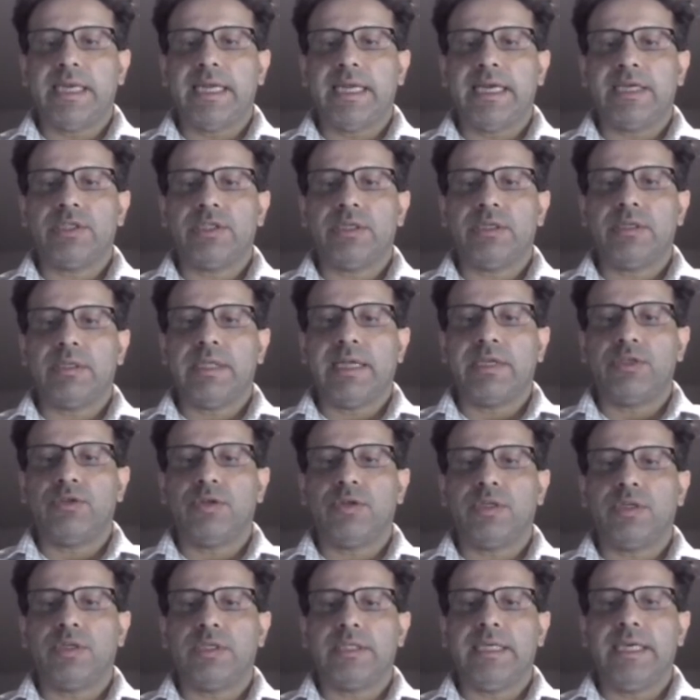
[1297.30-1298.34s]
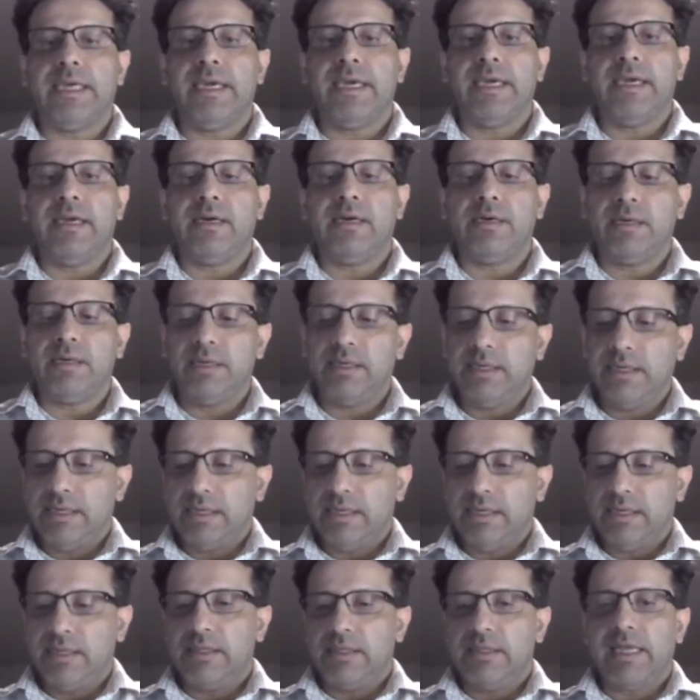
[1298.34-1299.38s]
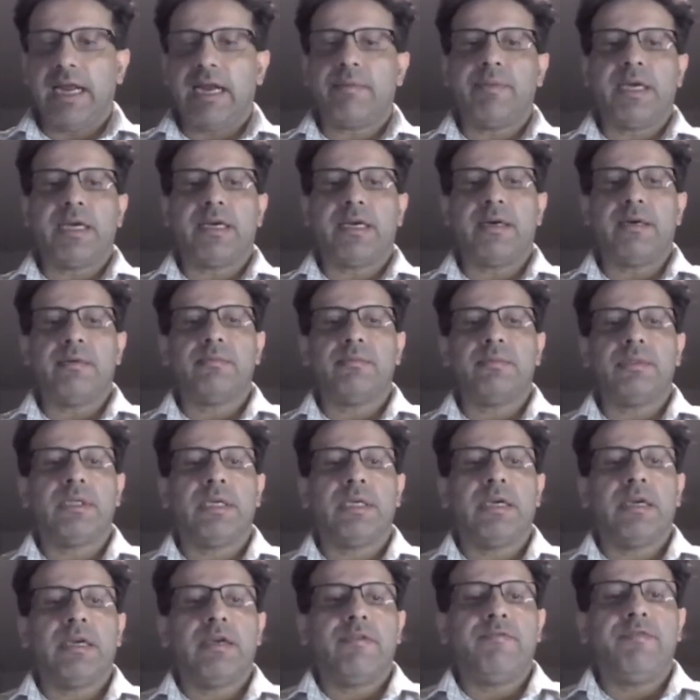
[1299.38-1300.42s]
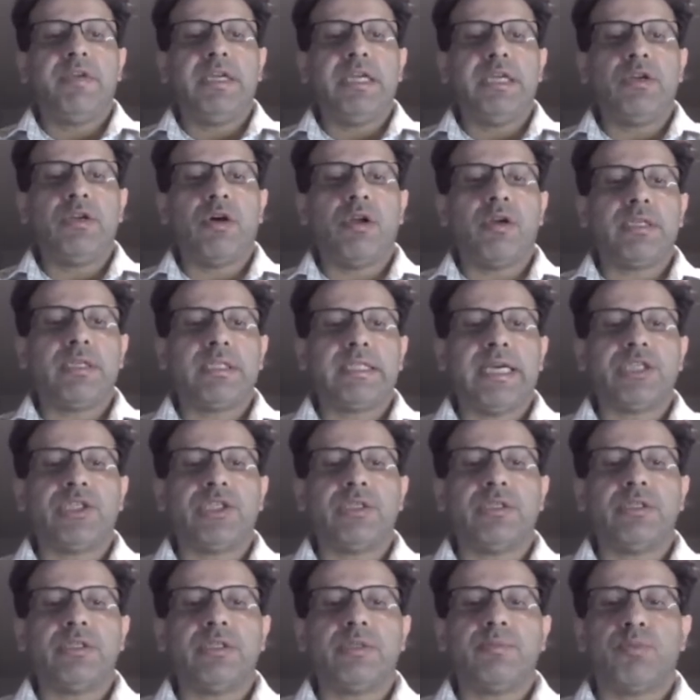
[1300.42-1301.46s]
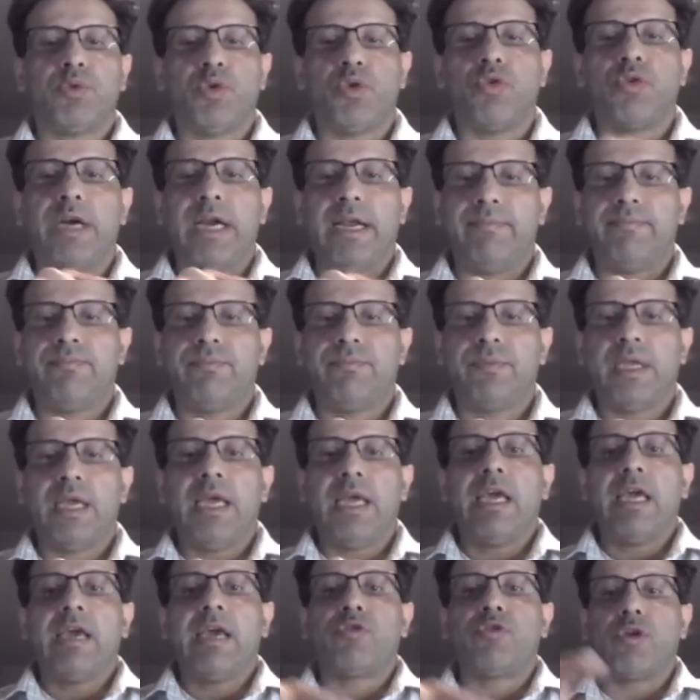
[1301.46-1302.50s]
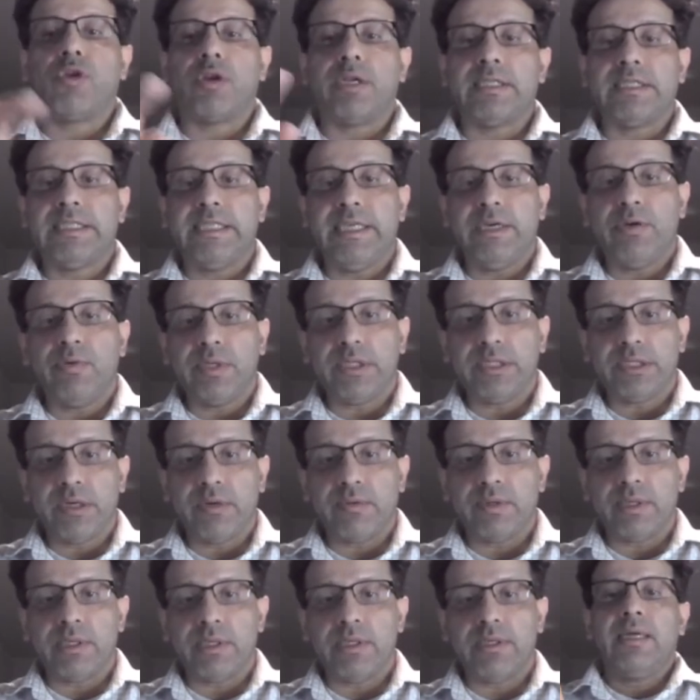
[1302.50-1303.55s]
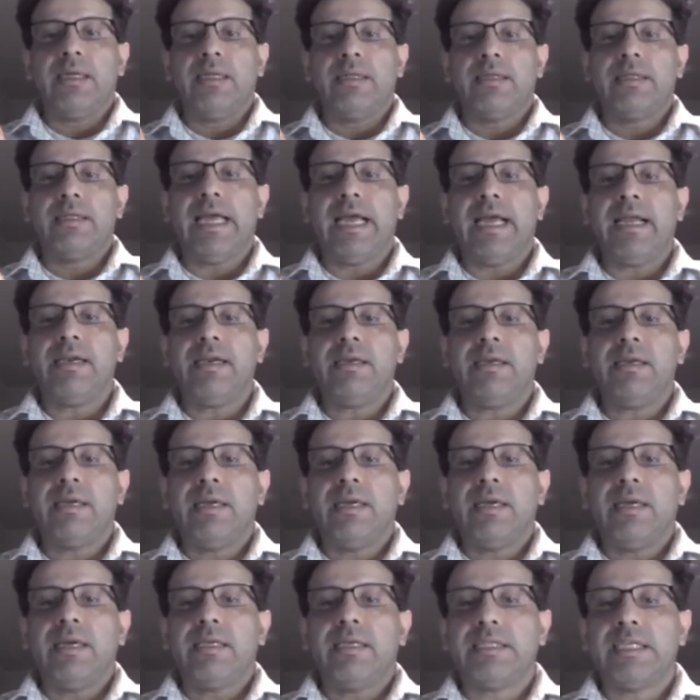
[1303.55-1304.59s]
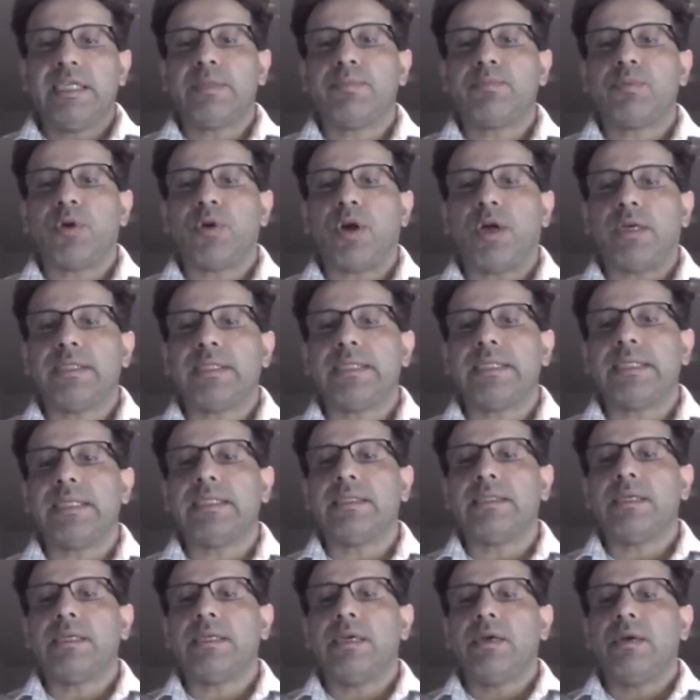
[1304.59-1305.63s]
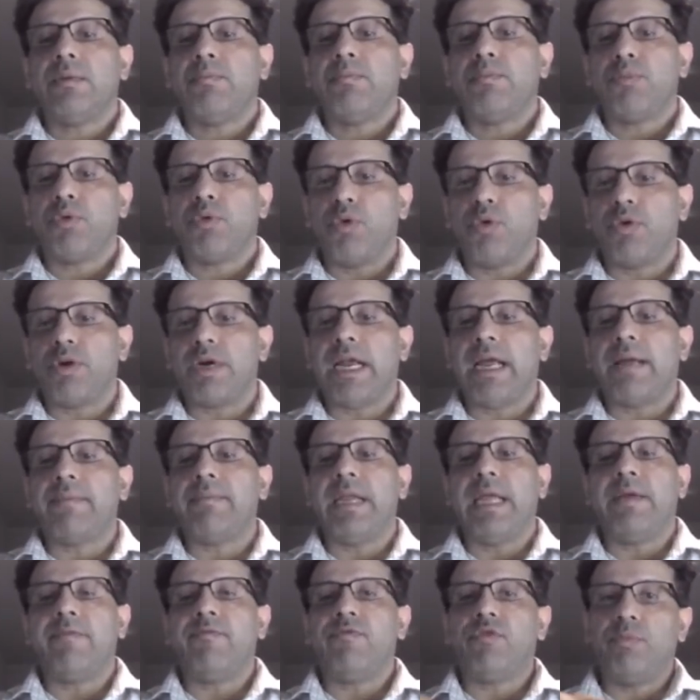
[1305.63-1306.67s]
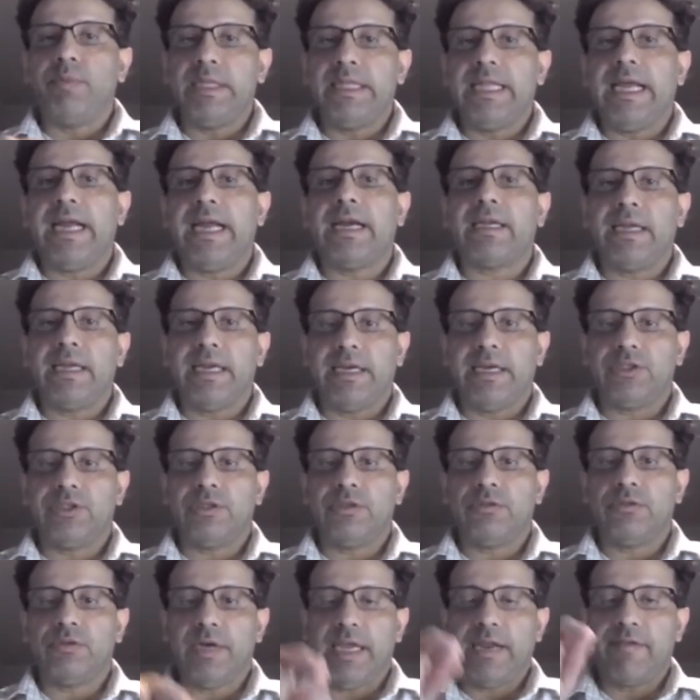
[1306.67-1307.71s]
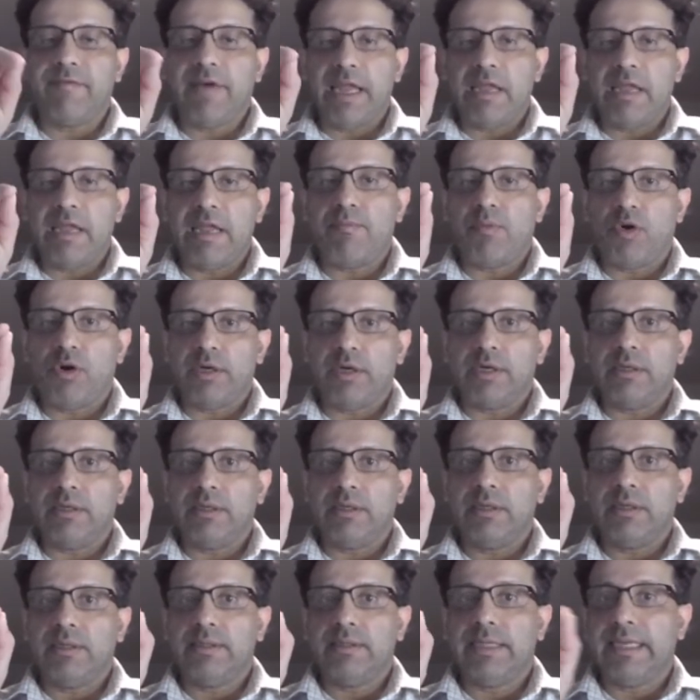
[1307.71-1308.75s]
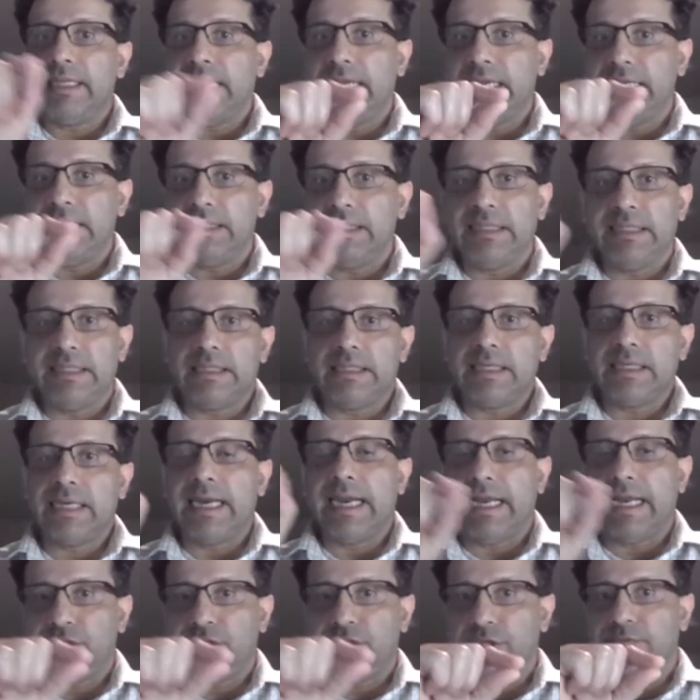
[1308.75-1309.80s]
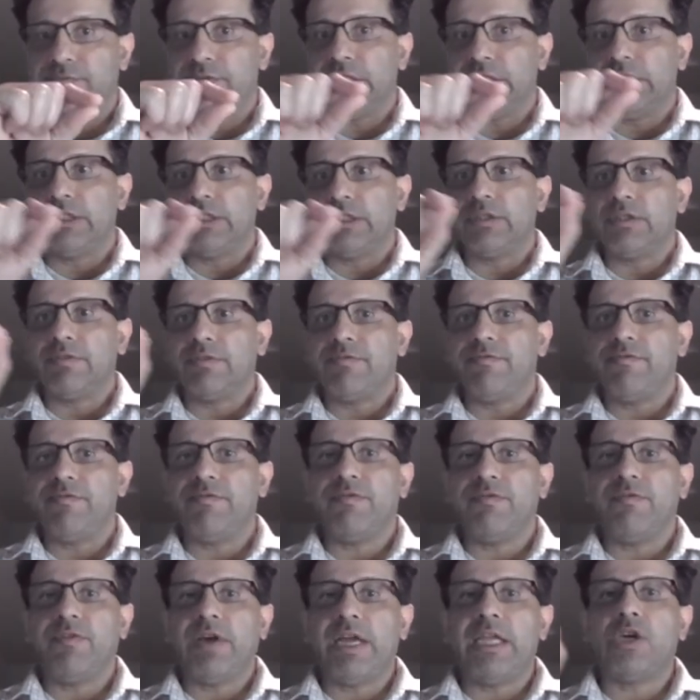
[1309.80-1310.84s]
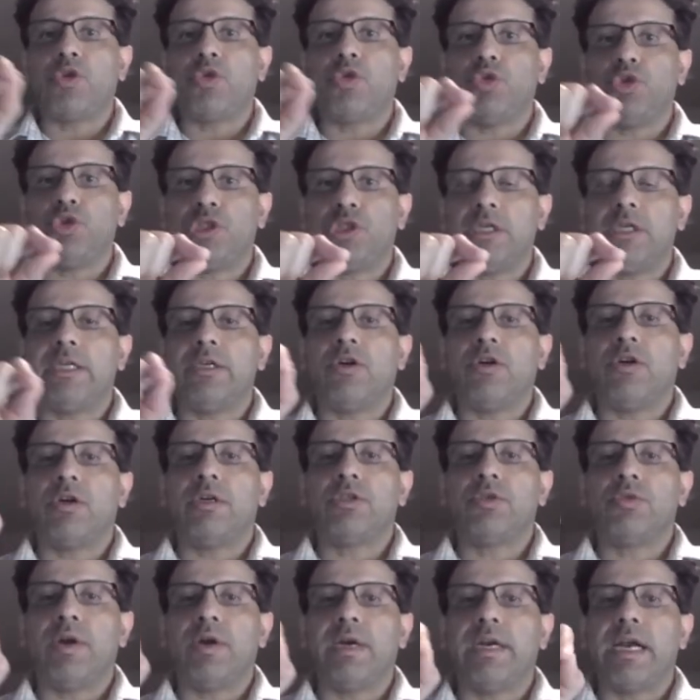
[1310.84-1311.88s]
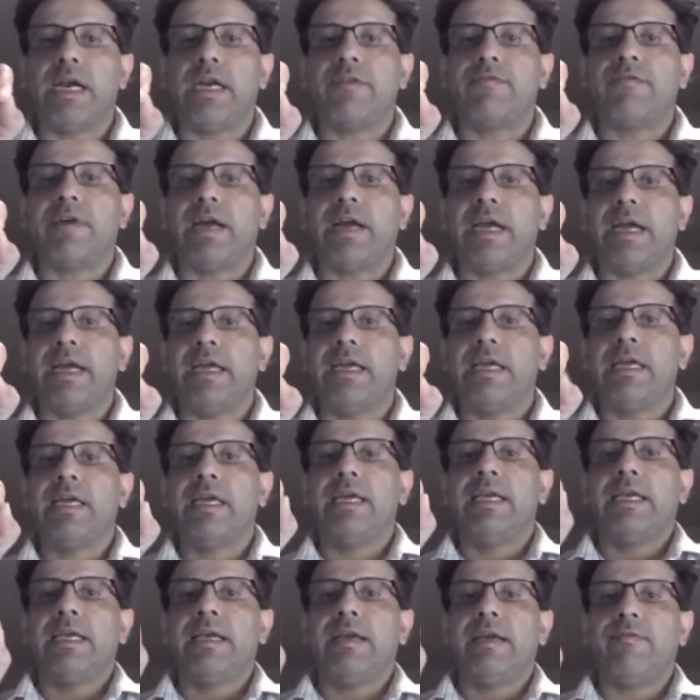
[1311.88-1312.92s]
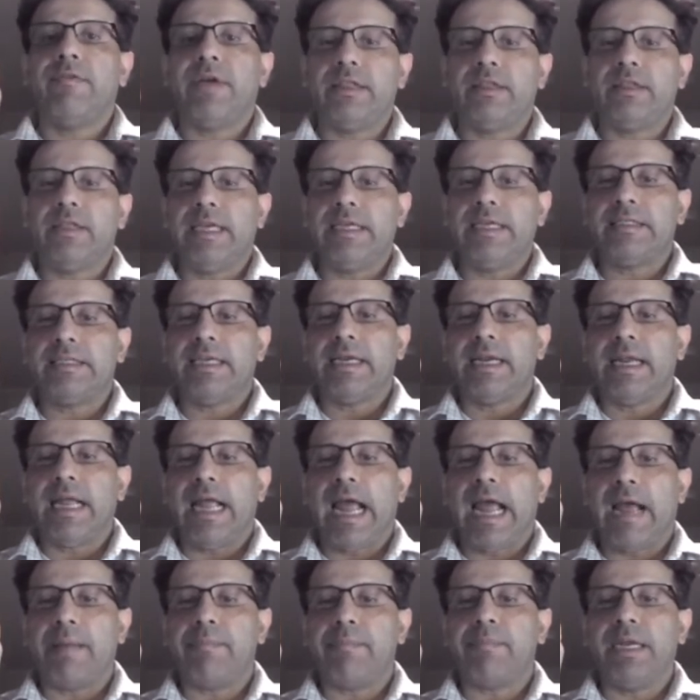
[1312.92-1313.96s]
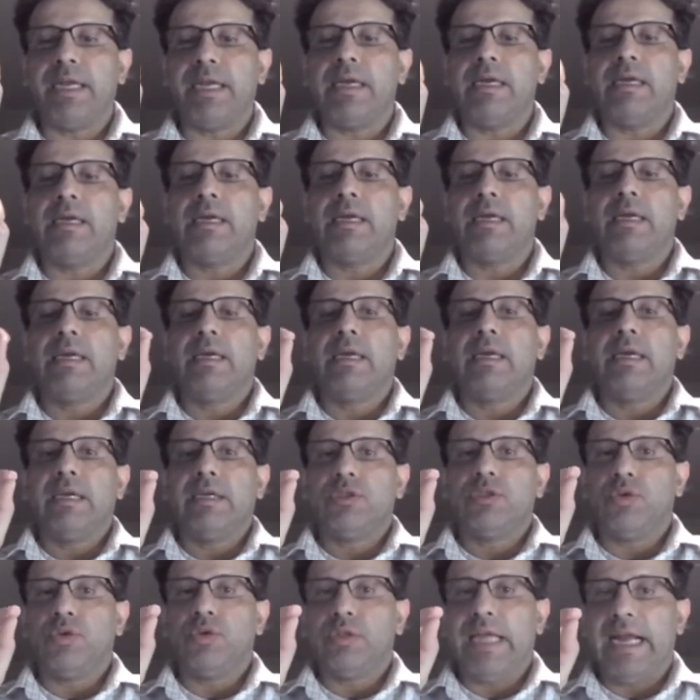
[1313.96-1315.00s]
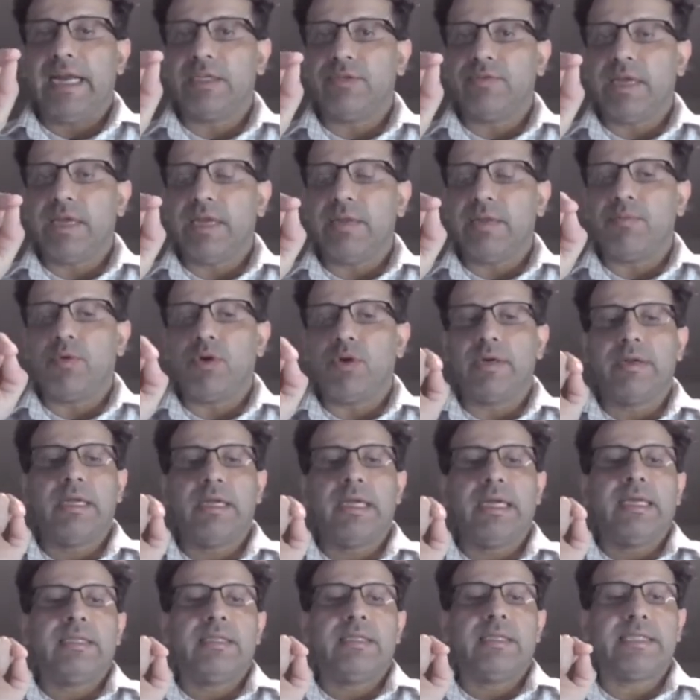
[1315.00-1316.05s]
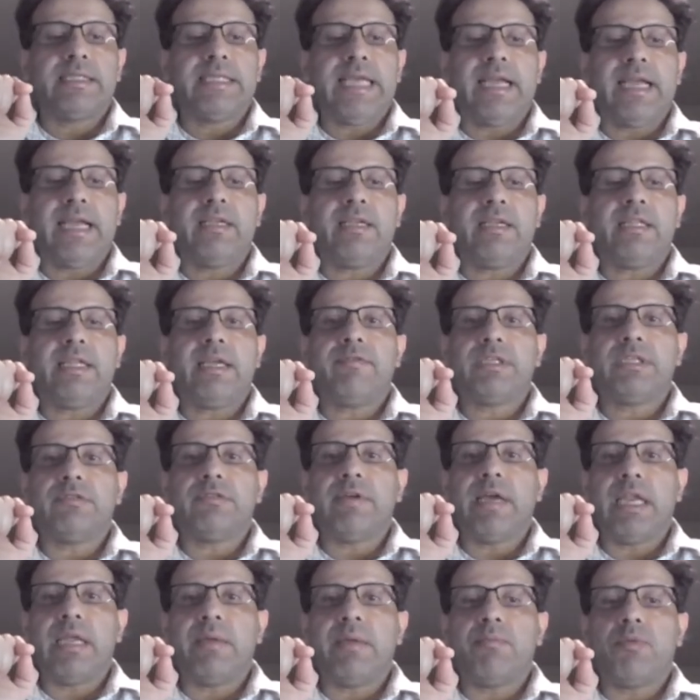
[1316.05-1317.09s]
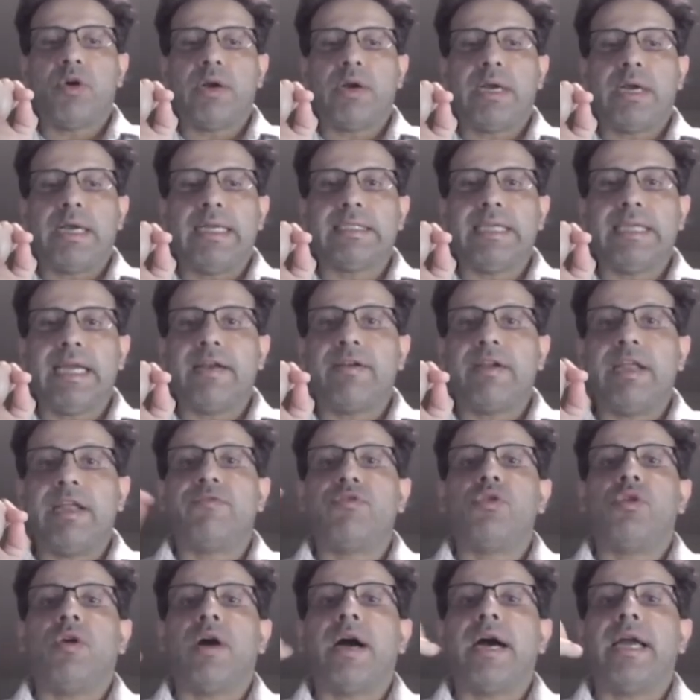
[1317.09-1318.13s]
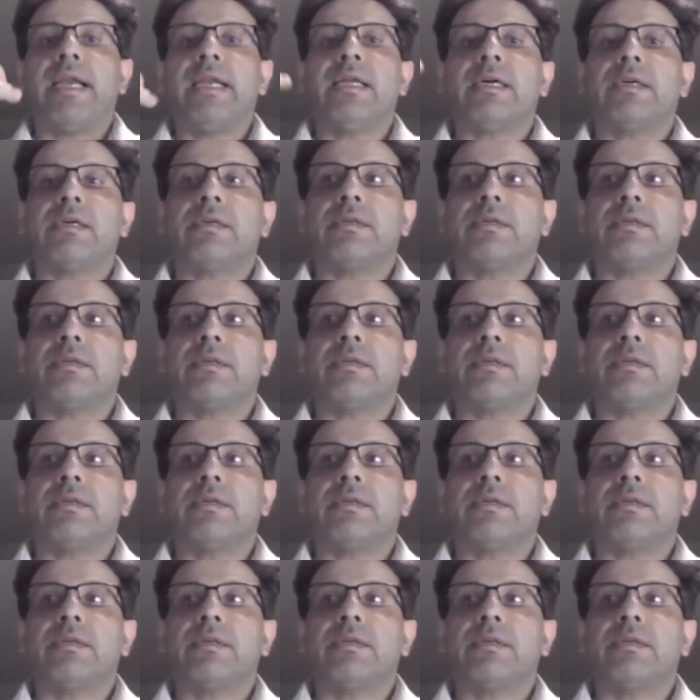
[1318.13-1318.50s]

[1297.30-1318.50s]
connection that you are seeing here, that becomes $sessions program. If you're in SQL Server, then sys processes program name would be that connection. So again, very important that there is this connection, which is very crucial in order to identify when things are happening. So that is very important. The second thing which is very important is that if you are in a